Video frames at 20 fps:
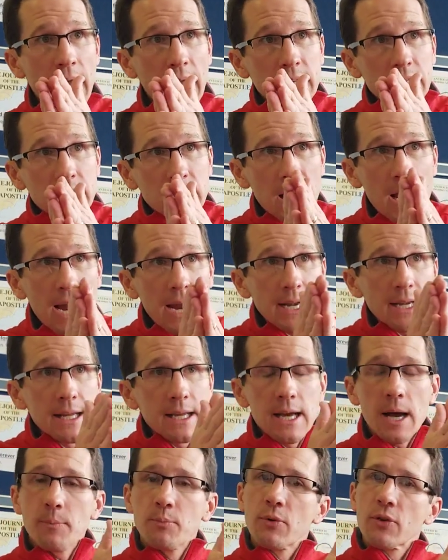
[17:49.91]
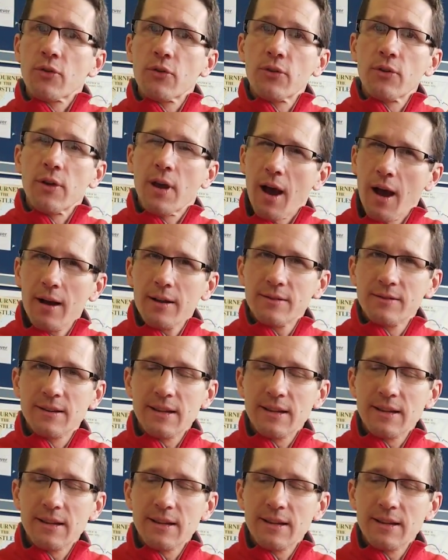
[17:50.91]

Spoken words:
and lining up with God's